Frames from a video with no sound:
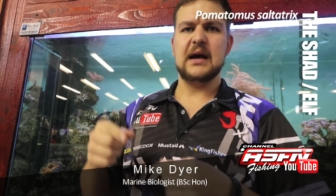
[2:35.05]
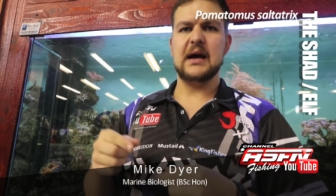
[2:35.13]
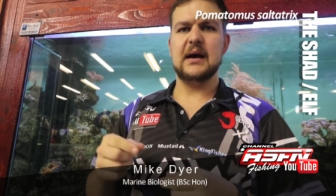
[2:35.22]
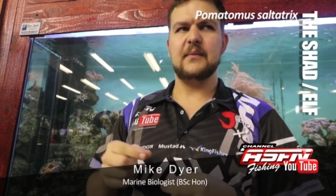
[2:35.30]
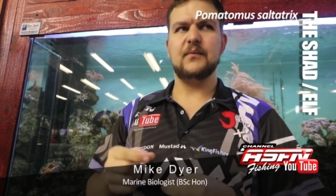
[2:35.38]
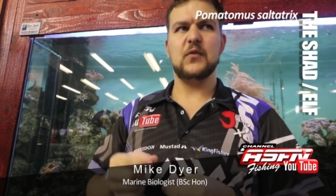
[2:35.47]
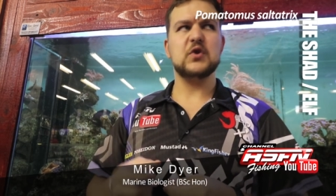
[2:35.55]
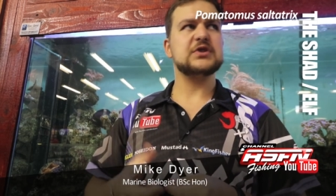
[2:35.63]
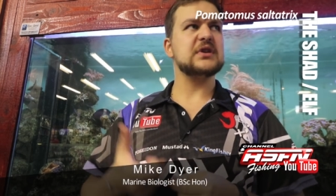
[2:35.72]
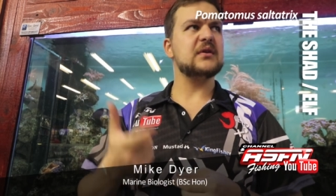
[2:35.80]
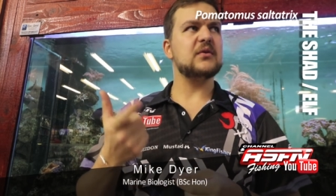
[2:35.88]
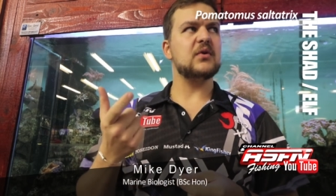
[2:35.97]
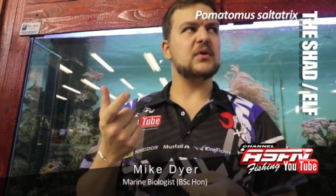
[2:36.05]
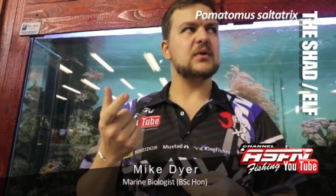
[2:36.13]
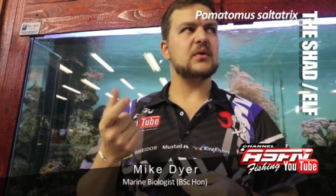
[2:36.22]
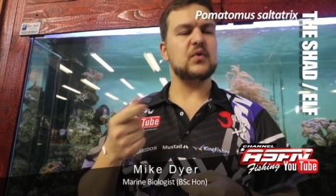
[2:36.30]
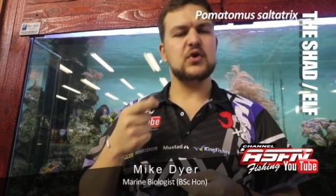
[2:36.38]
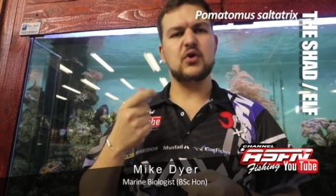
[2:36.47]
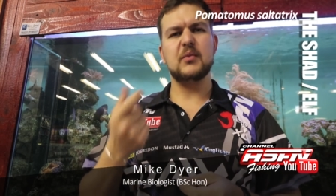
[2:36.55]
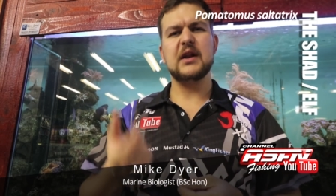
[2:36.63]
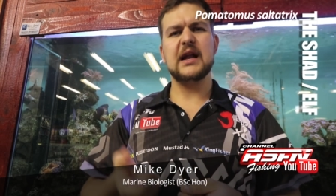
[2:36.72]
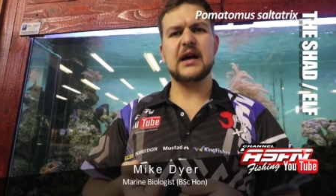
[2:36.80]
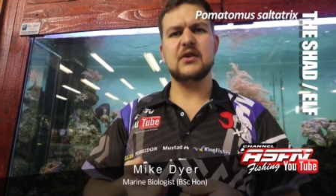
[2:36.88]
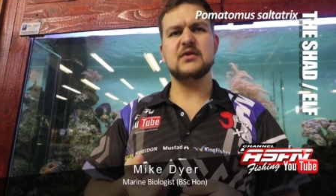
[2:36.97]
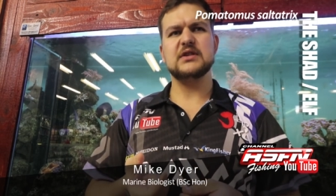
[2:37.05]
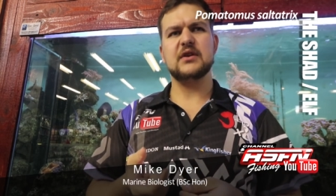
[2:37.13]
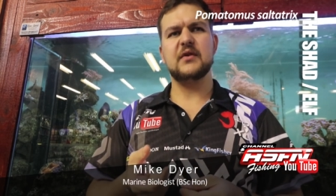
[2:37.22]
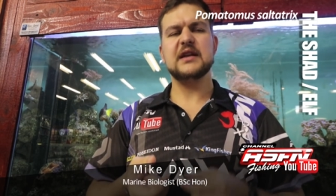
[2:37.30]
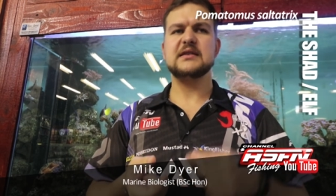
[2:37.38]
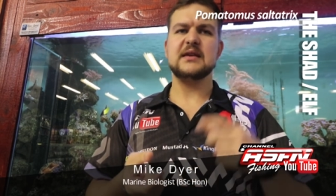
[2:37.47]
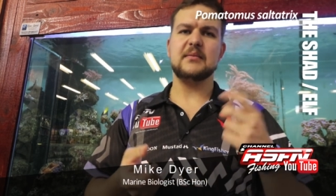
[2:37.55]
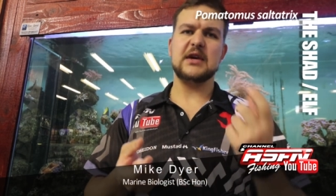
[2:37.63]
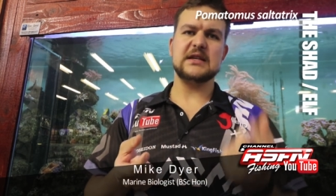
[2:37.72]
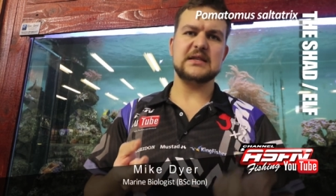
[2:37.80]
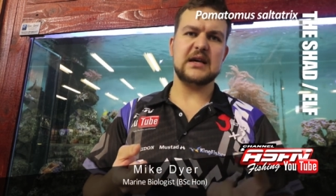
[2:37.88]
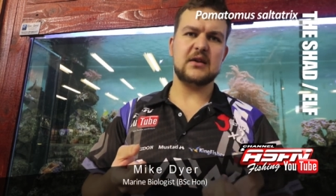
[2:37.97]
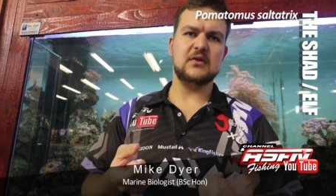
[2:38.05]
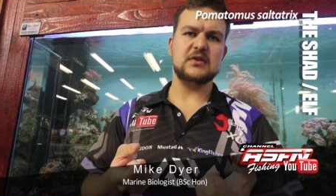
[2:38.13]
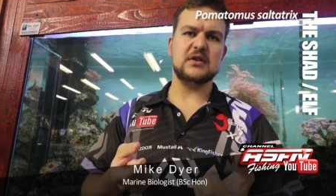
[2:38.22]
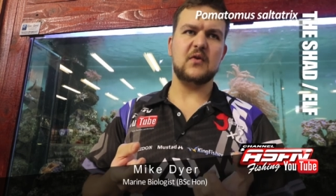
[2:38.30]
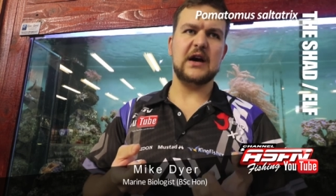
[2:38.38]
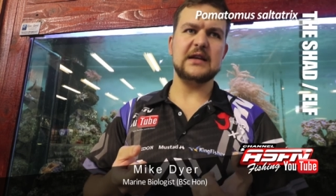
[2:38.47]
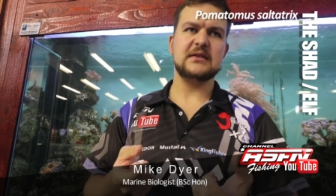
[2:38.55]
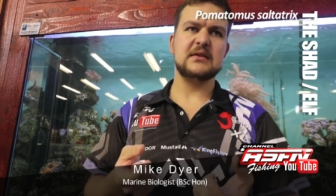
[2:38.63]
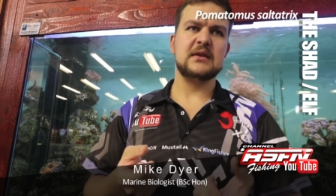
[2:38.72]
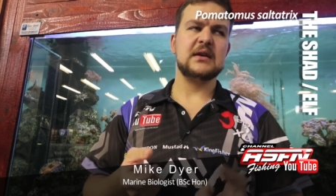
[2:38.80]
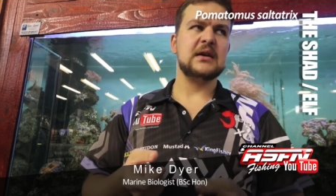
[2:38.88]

Um, also, we normally like using red, some guys like using white.